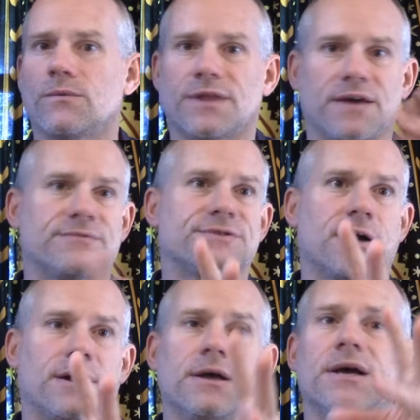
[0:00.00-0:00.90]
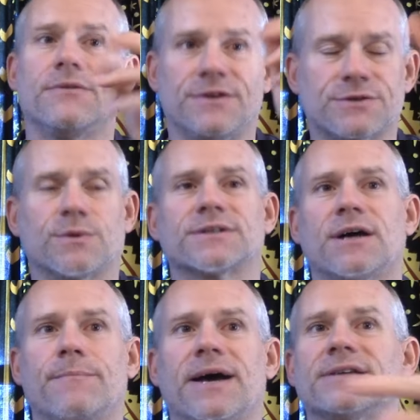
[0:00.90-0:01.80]
they've saw this works
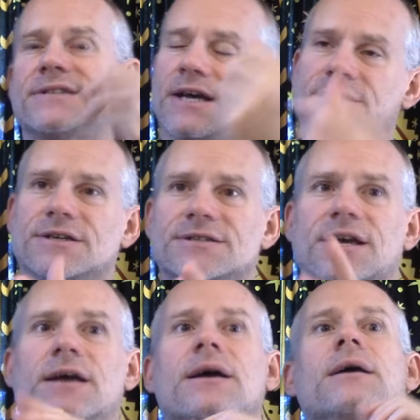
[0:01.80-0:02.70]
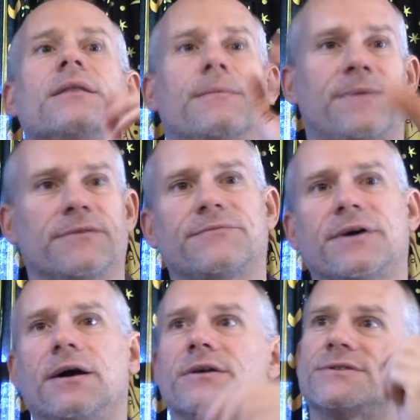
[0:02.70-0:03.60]
out best, that doesn't, the
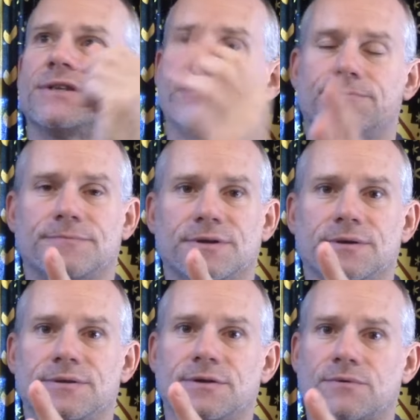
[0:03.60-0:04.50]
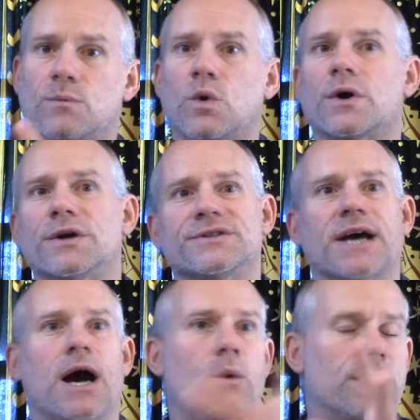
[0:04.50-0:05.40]
pitfalls, the, the, the rewards,
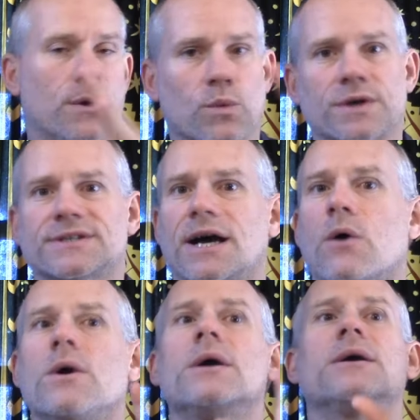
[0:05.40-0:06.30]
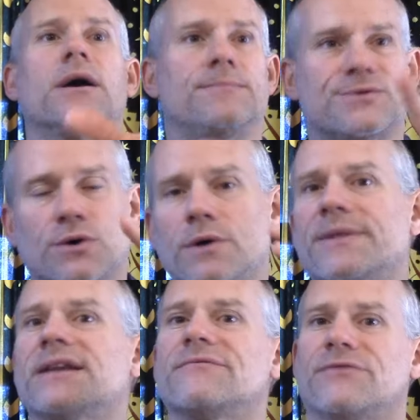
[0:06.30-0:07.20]
how it all works out. Absorb
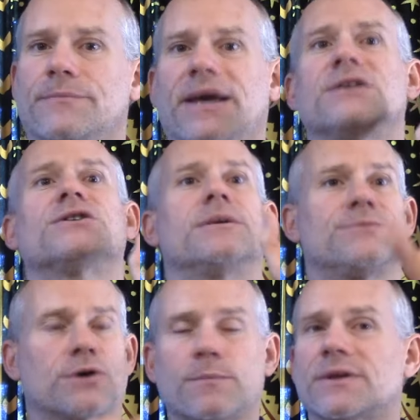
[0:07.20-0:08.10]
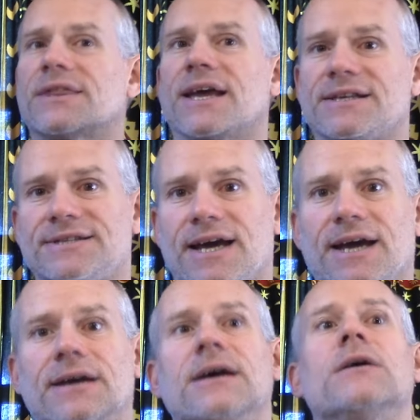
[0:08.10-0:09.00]
that information. Absorb what they
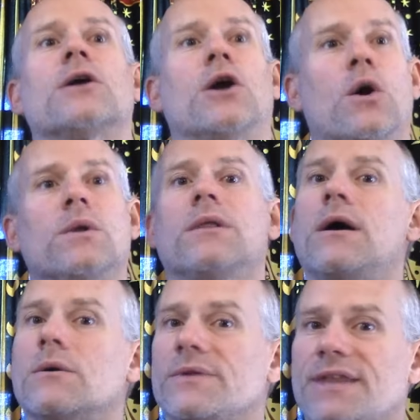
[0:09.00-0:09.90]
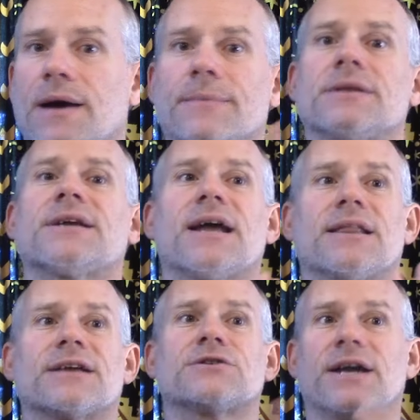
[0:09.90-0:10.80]
say. Go along with them and kind of
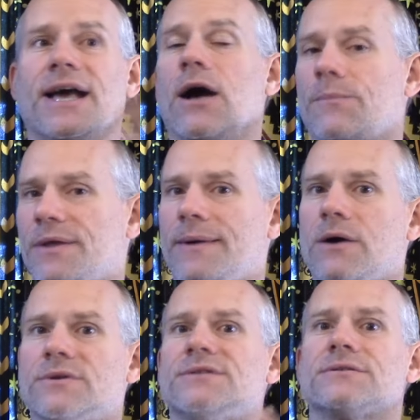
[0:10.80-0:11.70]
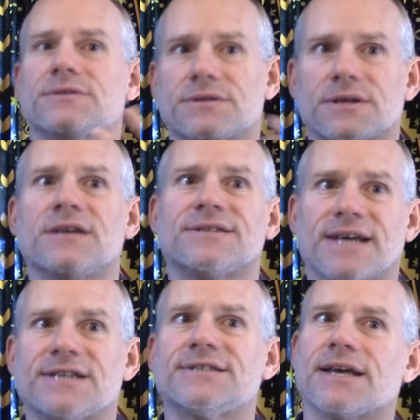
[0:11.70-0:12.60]
like try to help them out and
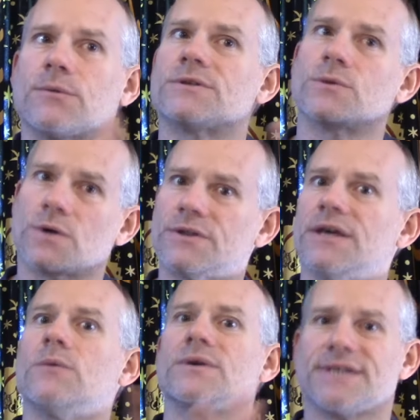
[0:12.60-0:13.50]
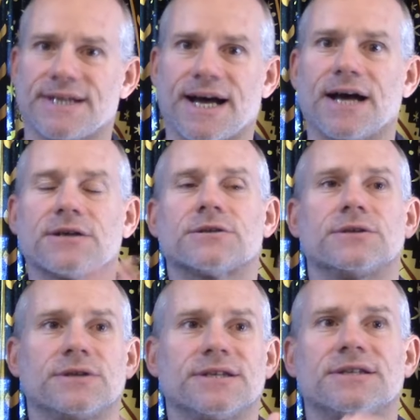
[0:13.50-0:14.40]
assess, like, was it worth it? Was it not?
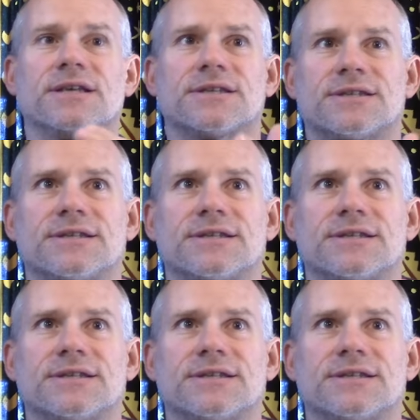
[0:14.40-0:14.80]
You need it